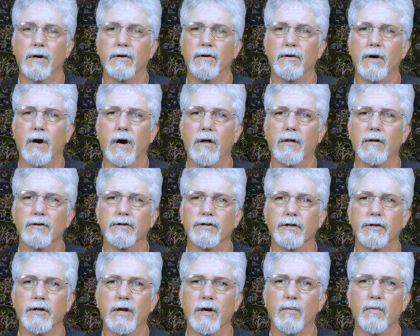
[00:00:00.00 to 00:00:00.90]
Knowledge
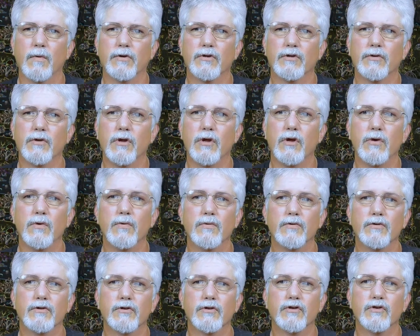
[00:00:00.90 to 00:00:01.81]
that they would
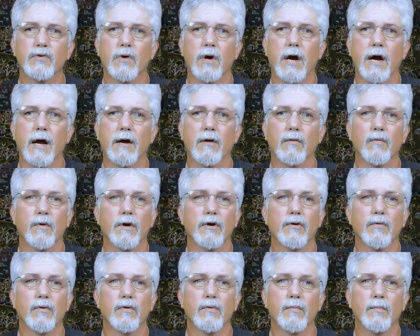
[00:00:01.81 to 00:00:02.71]
use to try and
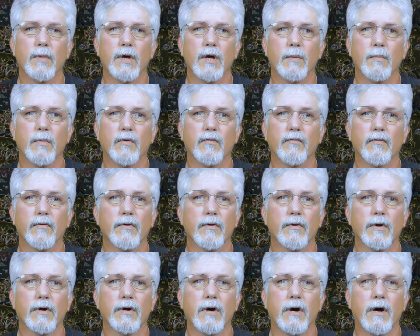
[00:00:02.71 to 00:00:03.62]
recruit people for
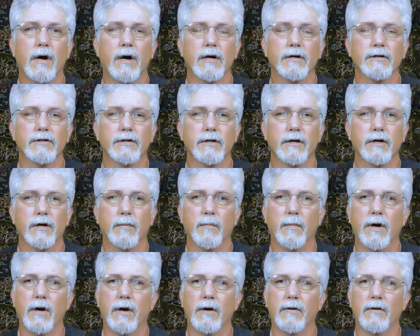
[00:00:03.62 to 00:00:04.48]
their cause to help